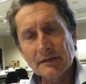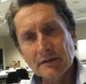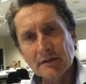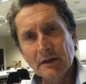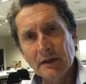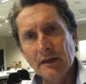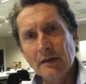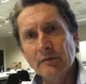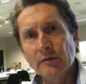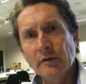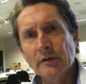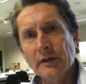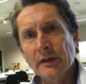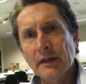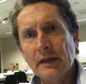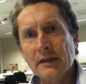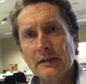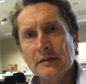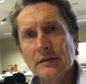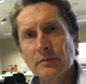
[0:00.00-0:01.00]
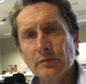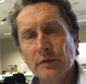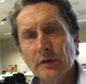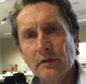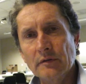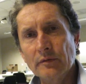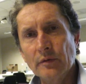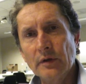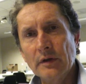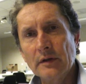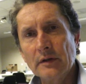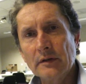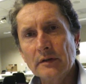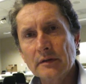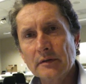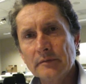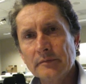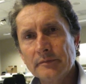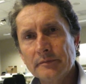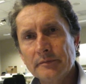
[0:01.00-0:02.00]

as an evil that has to be avoided.